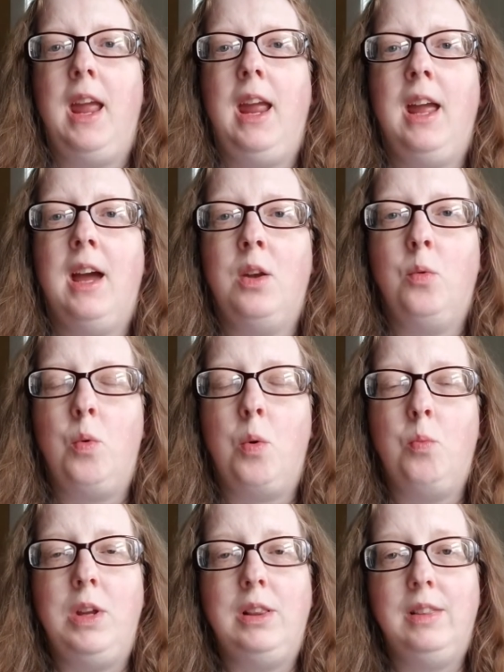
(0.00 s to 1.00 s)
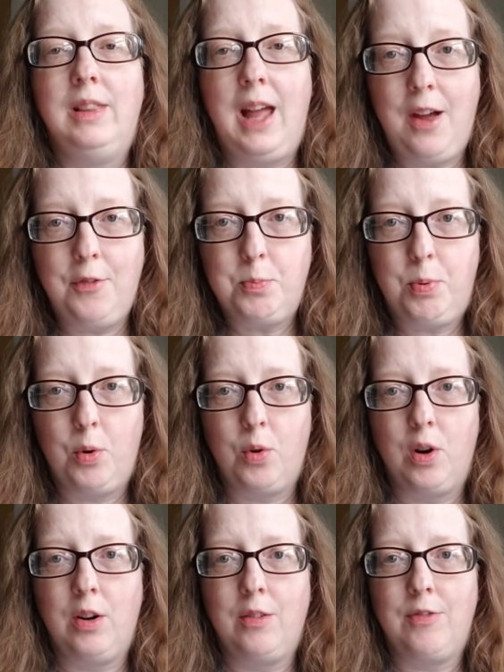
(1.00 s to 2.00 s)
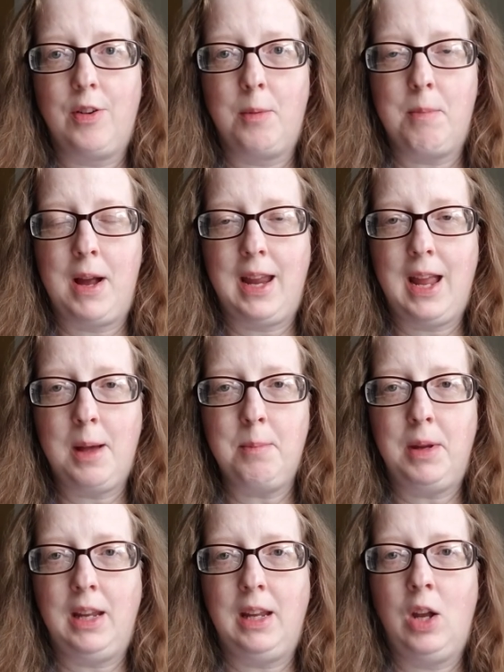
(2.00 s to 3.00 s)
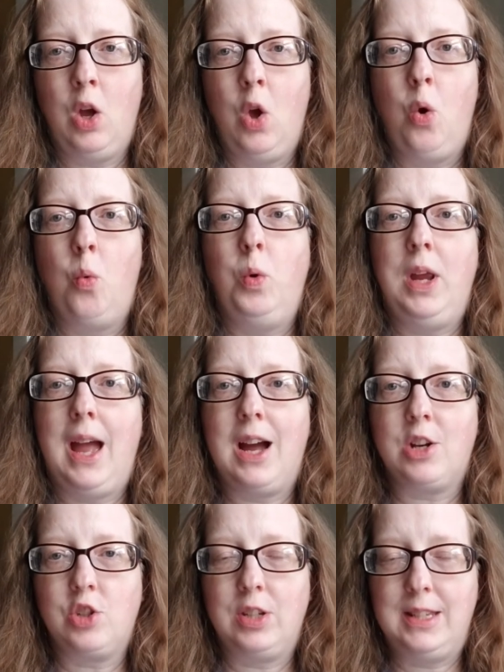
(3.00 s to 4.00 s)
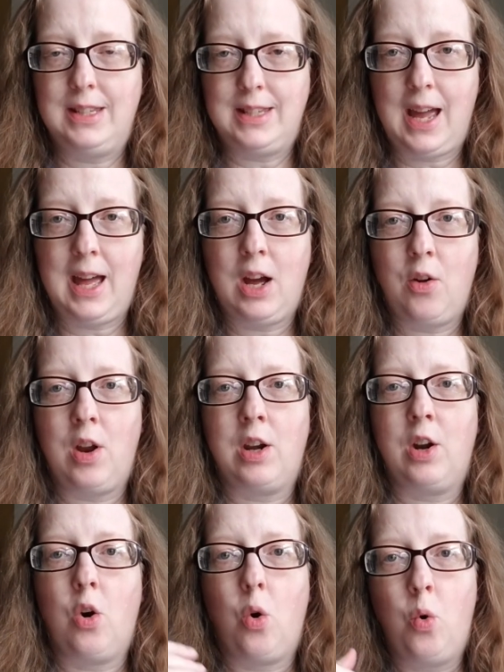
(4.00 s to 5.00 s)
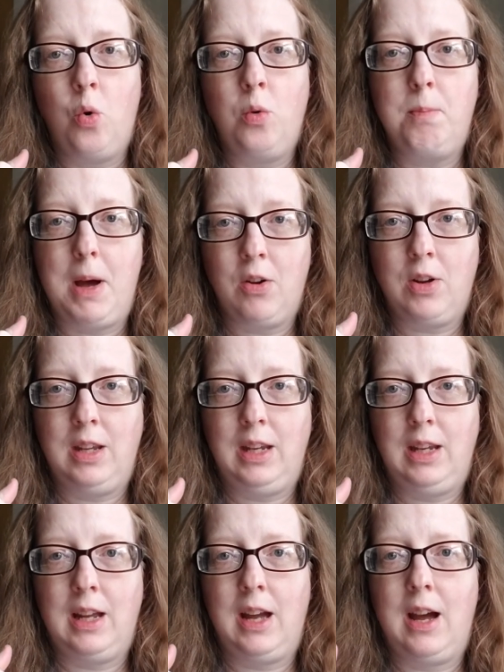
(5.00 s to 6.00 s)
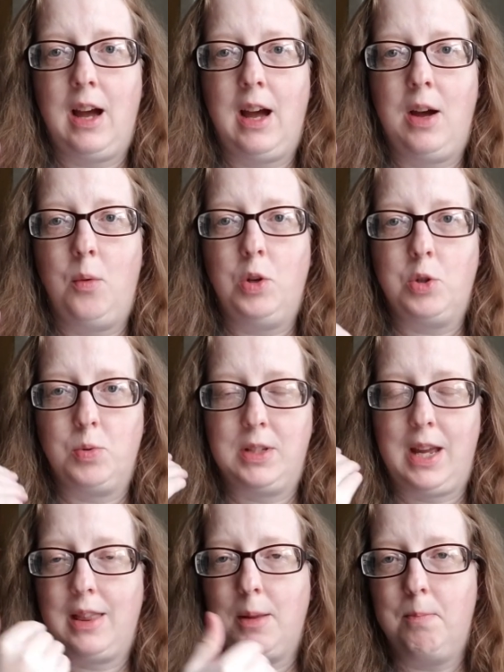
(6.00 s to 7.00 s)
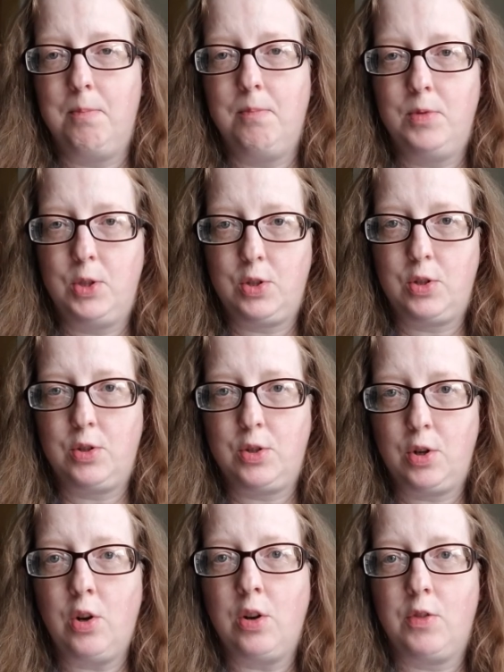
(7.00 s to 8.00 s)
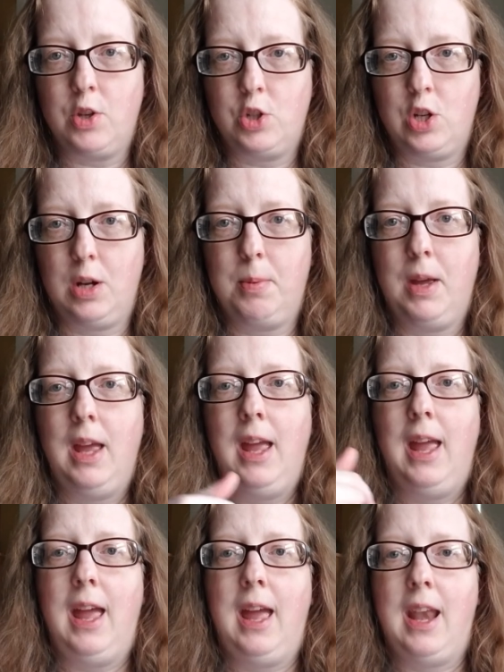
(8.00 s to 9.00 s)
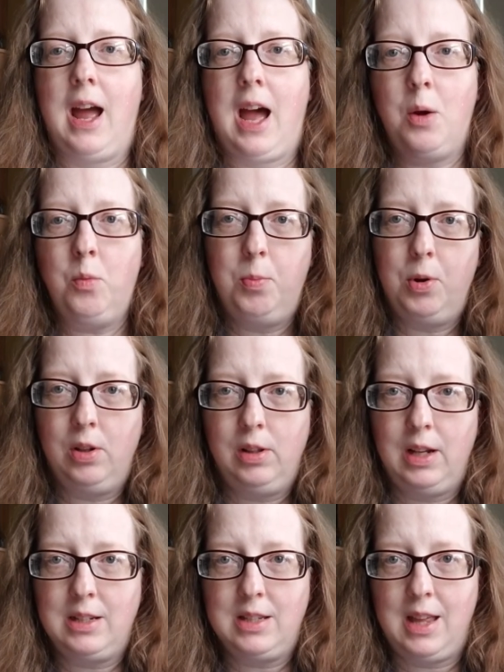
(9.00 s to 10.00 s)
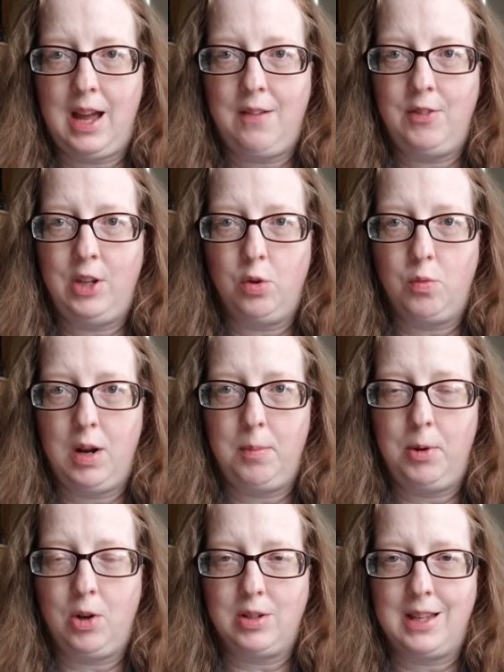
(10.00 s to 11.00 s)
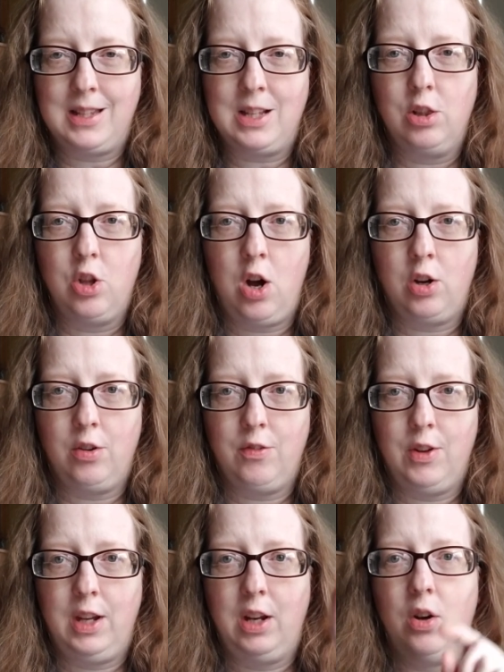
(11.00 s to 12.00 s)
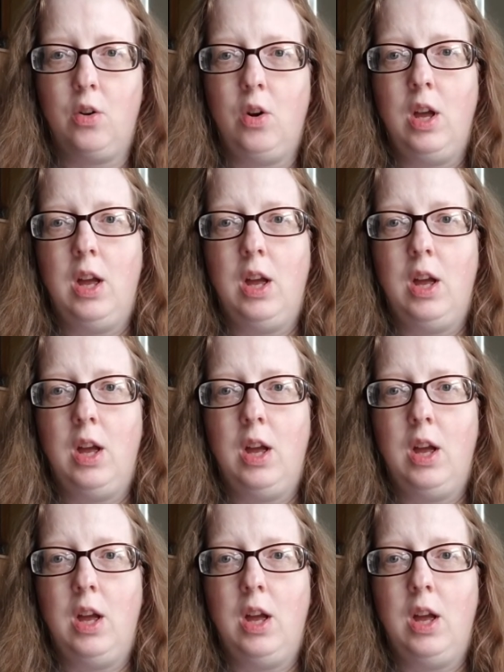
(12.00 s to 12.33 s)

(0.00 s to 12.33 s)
And when we left port from Miami, we actually sat out on our own balcony, which was at the stern of the ship. And I will put a link to that video right up here because that's a longer video